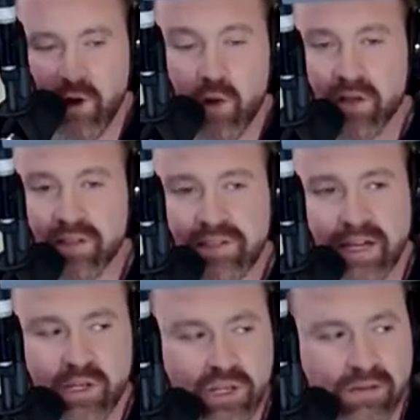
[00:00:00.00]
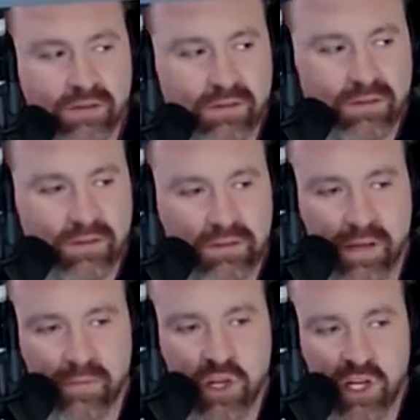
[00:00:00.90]
vocalization,
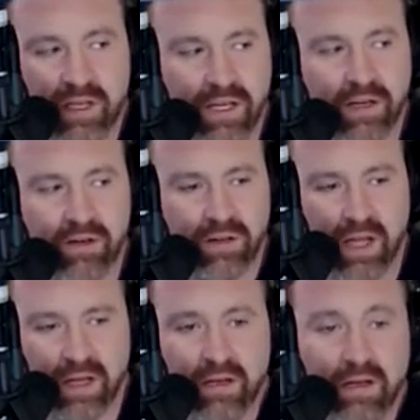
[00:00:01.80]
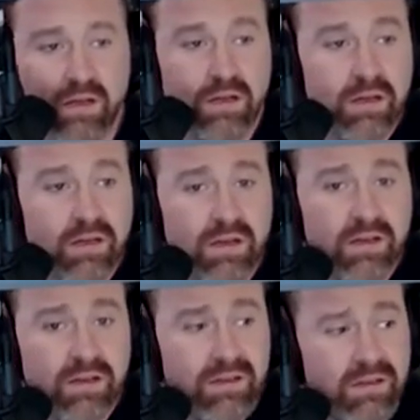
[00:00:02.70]
some Shakira like?
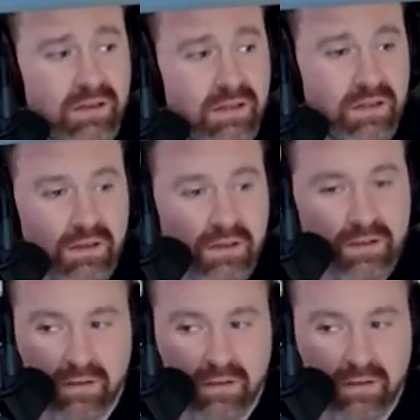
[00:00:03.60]
Oh. What if it